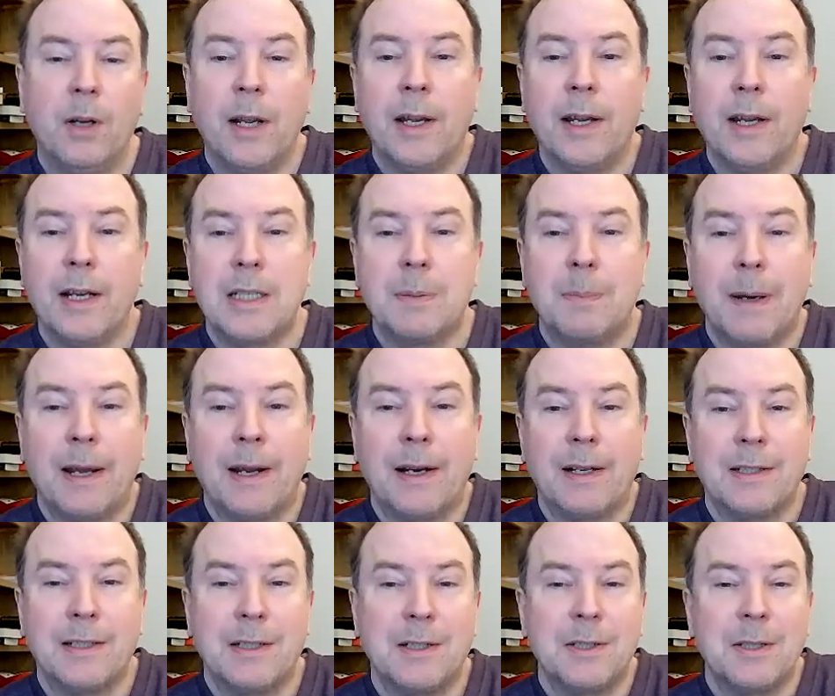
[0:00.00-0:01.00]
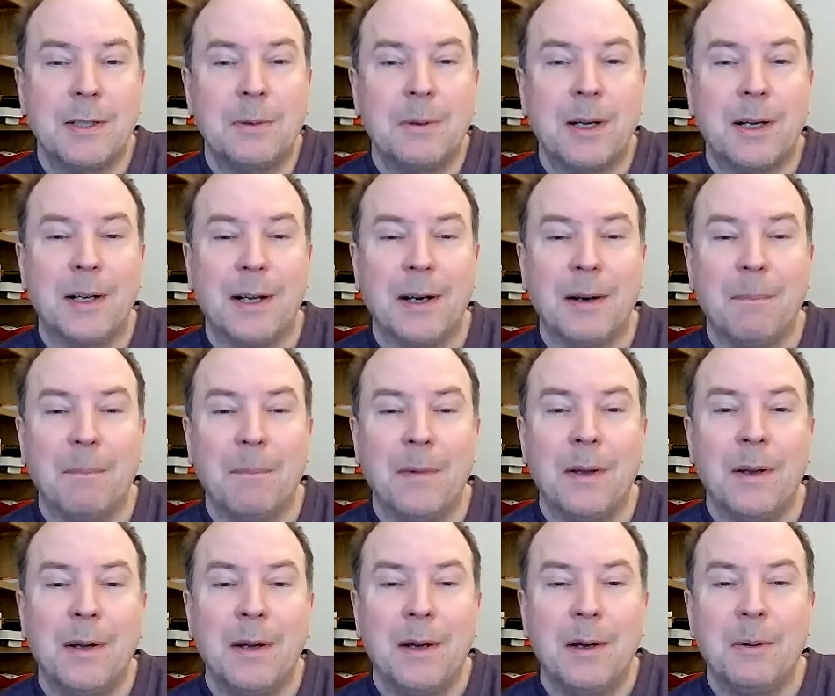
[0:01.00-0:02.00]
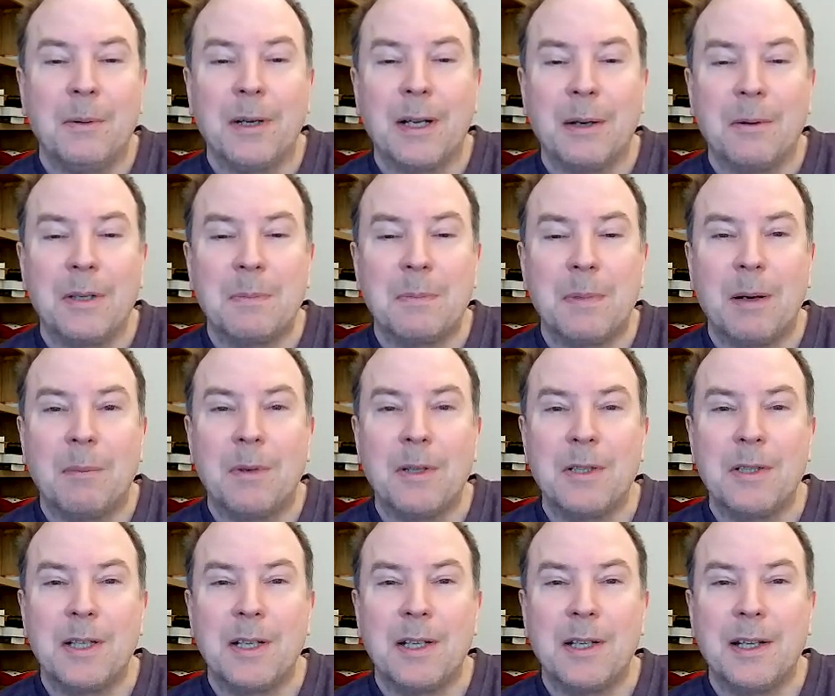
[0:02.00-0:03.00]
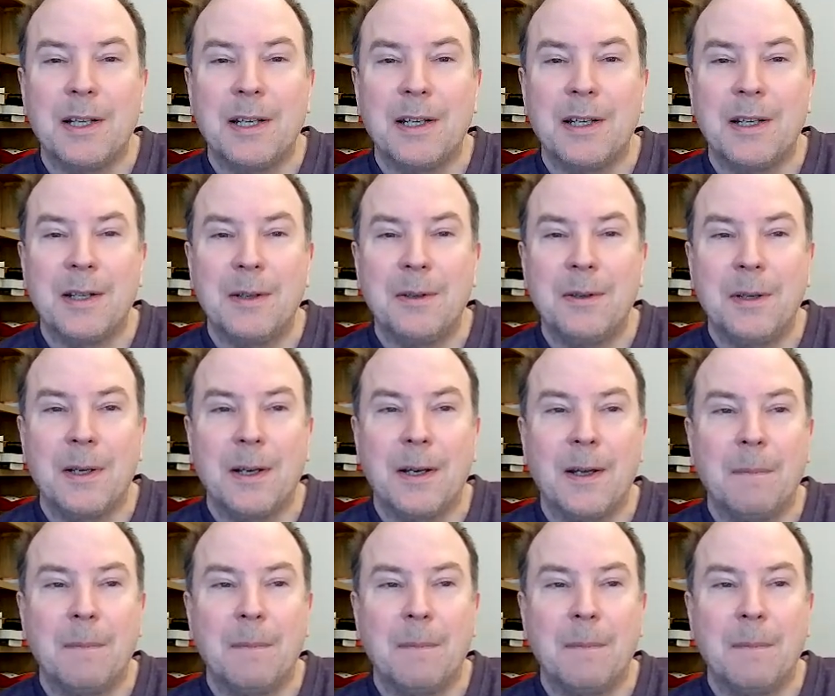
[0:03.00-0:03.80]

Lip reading: fully expected to when I was published in the